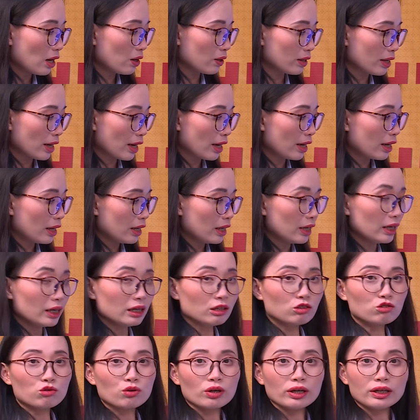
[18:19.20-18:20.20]
Okay, he
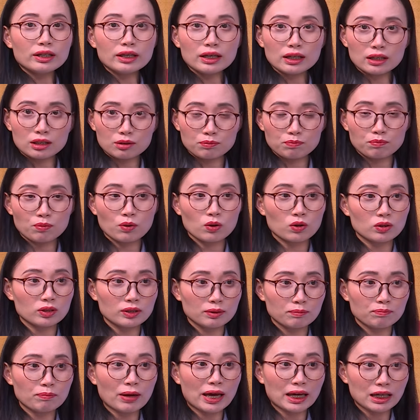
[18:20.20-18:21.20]
treated
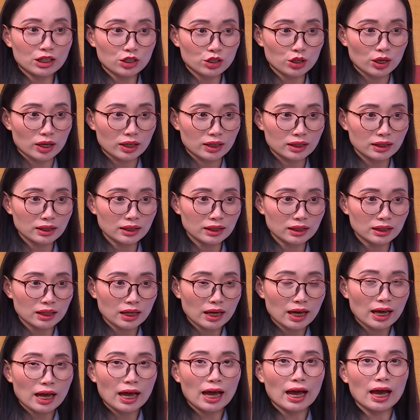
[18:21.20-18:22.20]
patients,
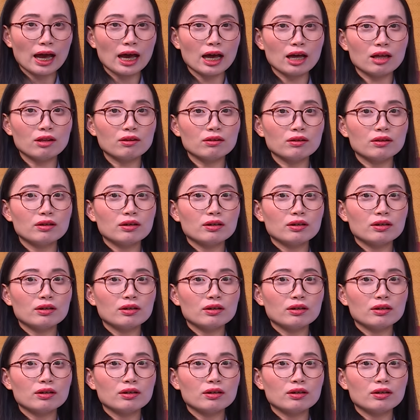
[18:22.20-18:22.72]
and